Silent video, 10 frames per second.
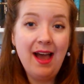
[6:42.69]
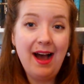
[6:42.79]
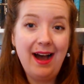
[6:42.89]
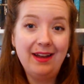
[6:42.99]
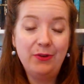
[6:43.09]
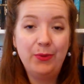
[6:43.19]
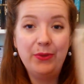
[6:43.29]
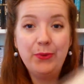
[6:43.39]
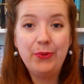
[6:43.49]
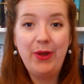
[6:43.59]
and with
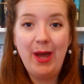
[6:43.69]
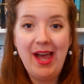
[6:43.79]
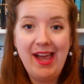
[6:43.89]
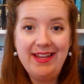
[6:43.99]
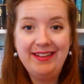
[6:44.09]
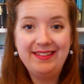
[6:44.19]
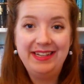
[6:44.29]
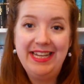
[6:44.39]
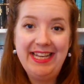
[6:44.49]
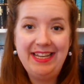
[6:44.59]
all their A's
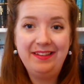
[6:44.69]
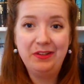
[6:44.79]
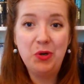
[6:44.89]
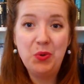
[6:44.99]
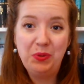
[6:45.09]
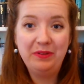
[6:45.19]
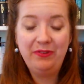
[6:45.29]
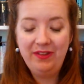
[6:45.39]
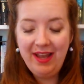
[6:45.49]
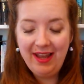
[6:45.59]
and E's and oofs,